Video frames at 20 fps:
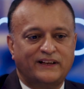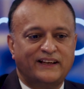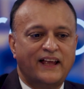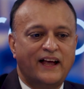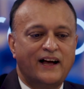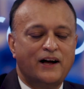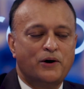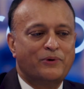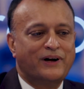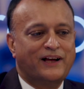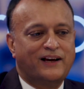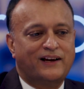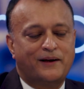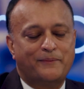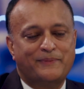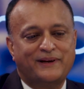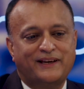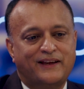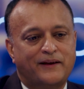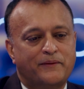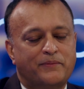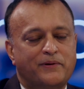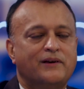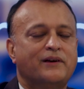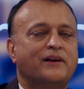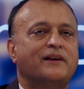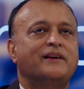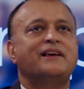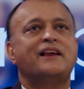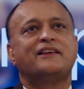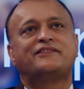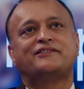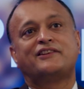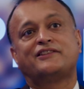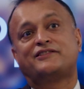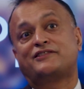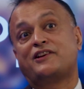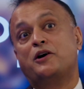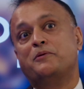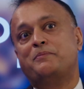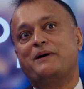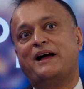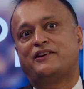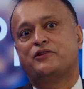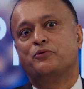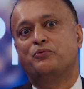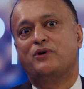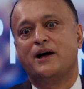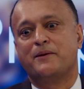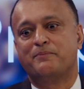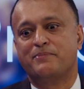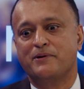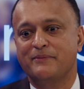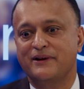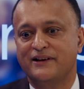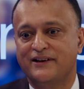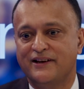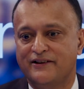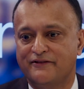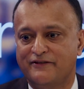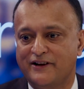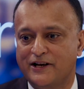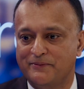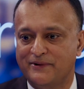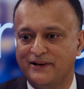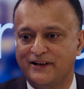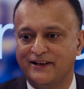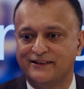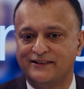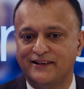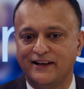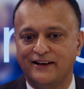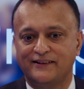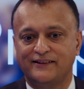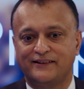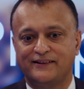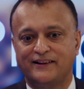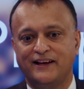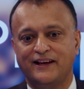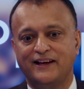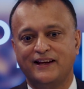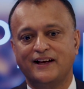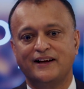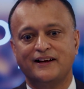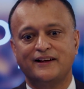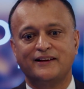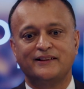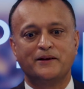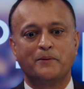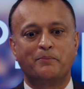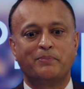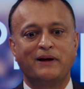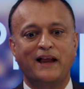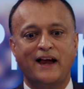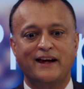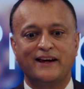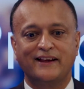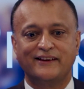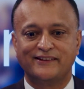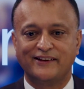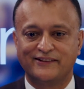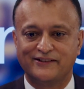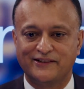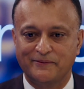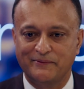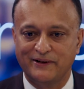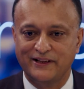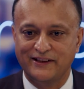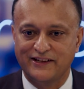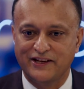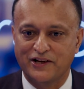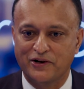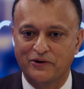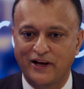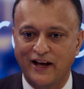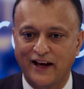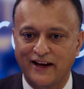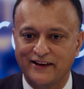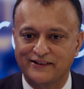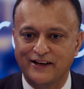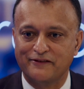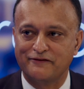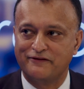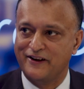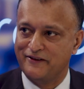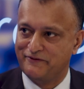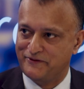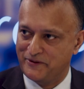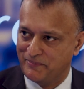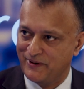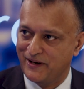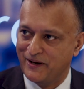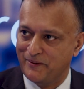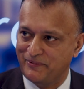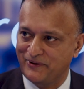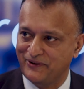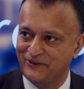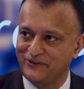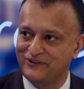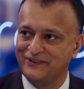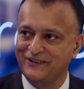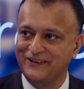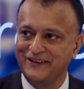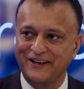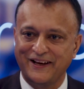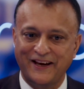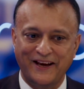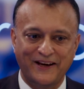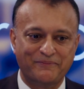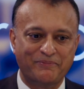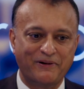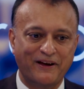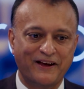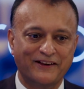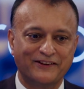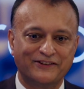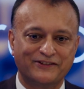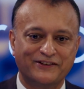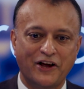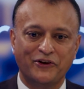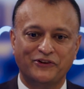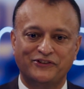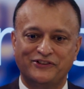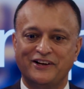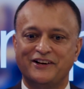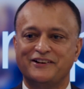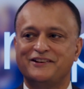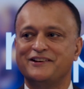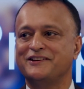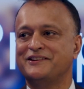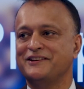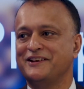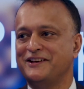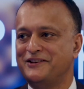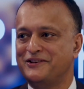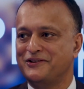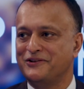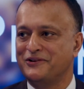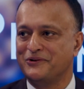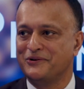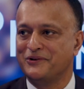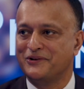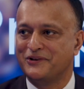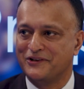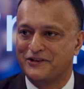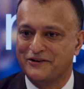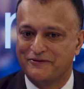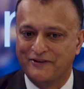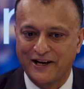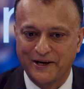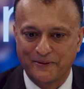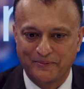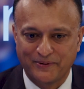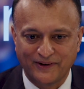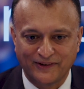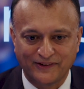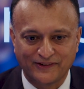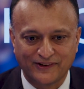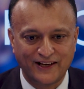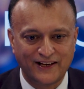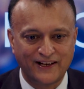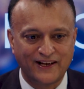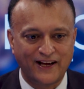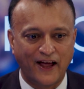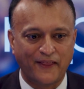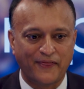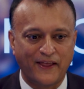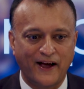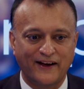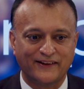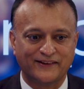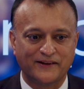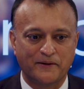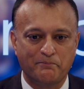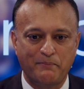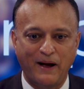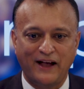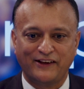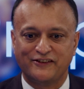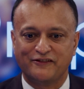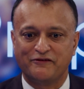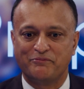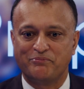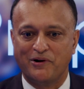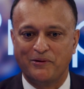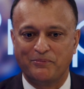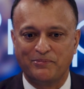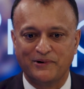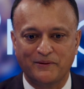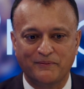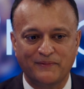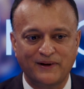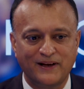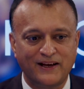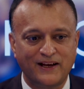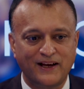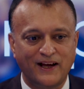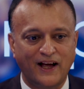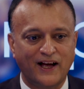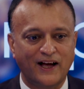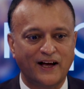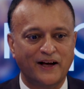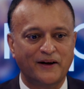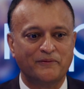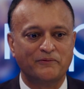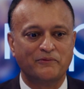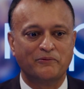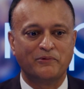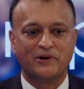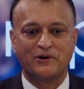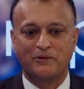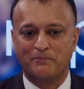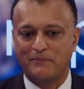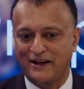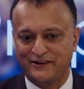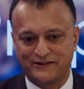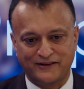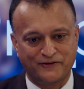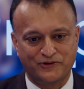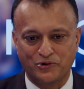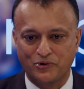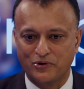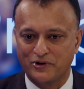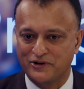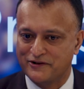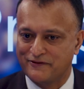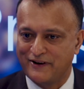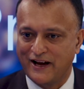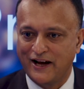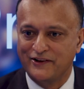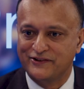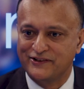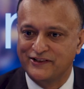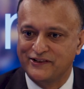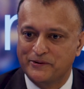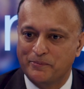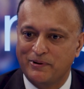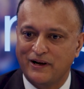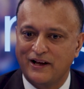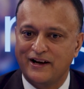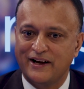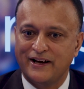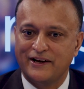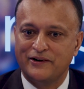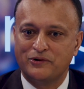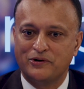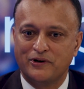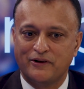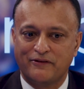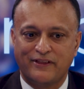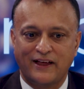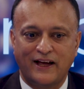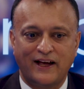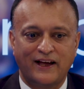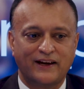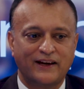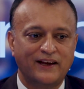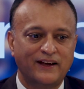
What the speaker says: Yeah, well, I mean, let's just go back to why permitted development exists. The planning system in the UK is unfit for purpose. It brings no certainty to developers, and that is a massive problem. We've got massive shortage of housing supply and all of that.